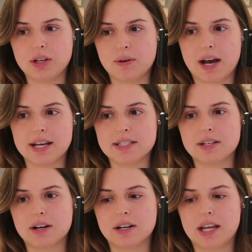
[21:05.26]
you guys
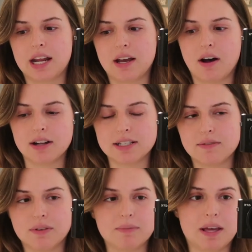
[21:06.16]
are getting
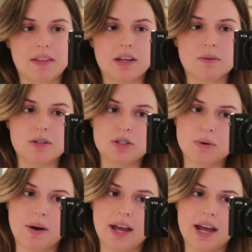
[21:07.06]
content from me that you enjoy